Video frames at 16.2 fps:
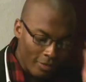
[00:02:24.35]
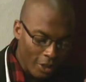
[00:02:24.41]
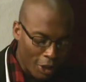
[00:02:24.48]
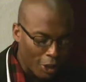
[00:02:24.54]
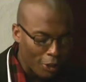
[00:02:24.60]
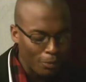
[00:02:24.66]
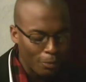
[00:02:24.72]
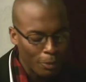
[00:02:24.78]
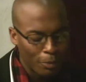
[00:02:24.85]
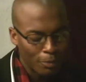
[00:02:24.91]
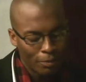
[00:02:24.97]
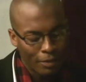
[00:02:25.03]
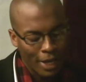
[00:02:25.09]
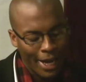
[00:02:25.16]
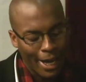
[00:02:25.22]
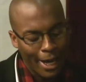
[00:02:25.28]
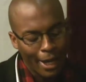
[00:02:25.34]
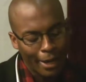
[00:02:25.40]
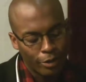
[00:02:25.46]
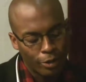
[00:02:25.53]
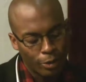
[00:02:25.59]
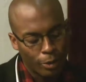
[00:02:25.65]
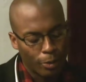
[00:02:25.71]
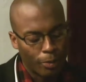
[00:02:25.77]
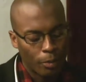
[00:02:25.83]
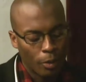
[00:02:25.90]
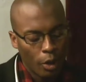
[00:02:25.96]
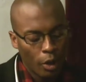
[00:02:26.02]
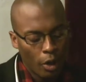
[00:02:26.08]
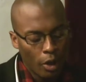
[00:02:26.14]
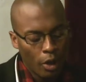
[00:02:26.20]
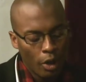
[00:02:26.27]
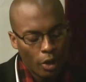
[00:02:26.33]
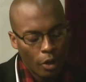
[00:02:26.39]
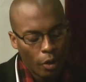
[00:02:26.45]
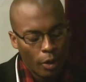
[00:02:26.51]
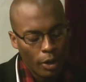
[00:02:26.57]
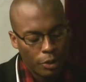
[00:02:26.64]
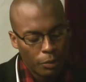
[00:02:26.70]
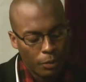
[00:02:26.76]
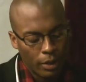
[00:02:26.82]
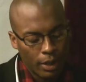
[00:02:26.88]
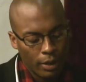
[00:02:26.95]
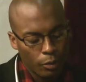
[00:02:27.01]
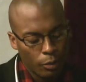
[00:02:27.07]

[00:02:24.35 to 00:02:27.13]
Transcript: Just answer the question with